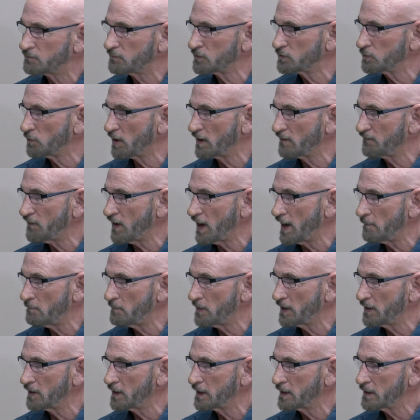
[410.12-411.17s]
25
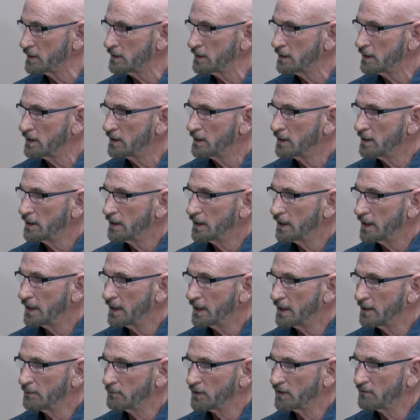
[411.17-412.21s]
million,
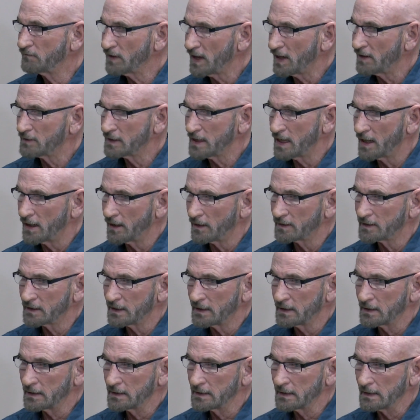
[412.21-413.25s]
and we found out
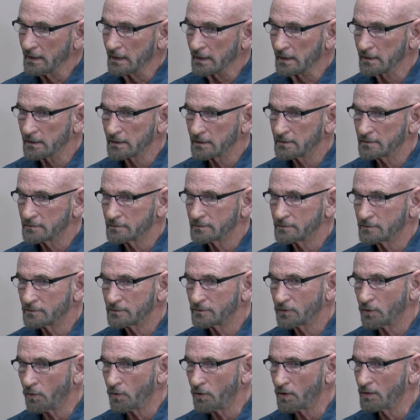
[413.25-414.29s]
in
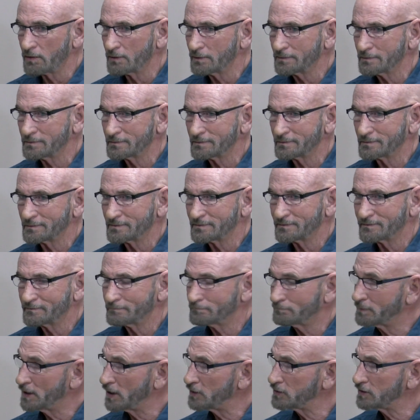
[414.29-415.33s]
Corps
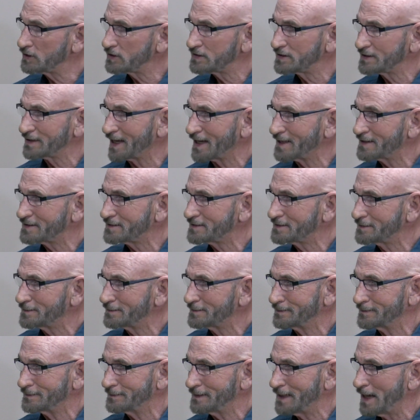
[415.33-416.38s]
budgets that's
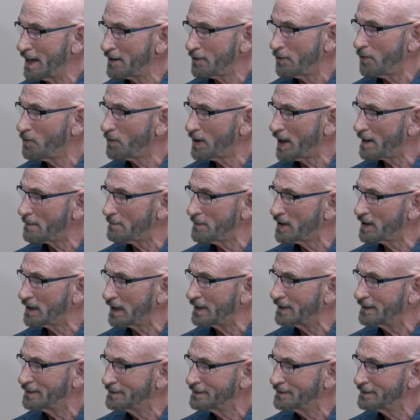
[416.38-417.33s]
not a whole lot of money.